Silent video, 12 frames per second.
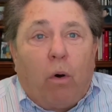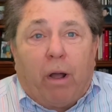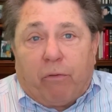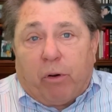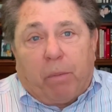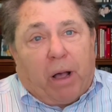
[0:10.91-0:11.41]

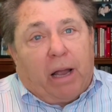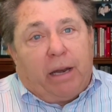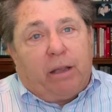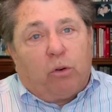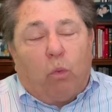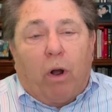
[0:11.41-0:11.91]

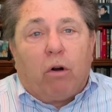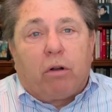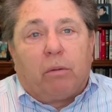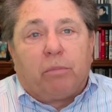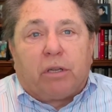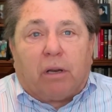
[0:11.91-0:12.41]
everybody, and
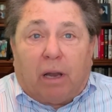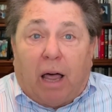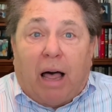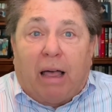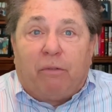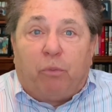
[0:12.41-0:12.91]
welcome to
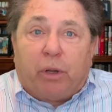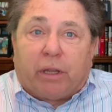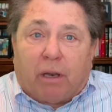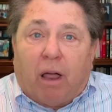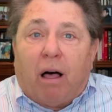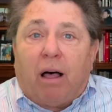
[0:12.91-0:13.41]
Live with
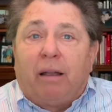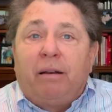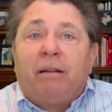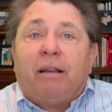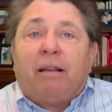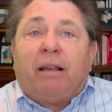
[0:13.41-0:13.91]

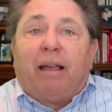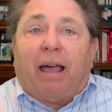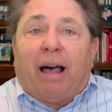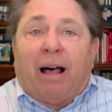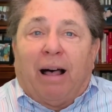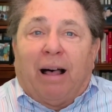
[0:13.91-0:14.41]
Lon
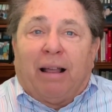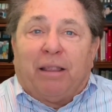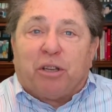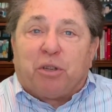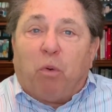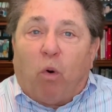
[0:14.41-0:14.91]

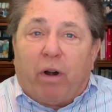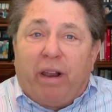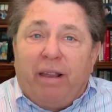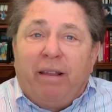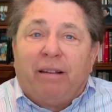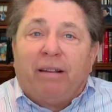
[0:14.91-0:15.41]
this
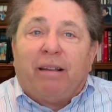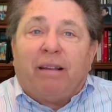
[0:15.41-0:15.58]
morning.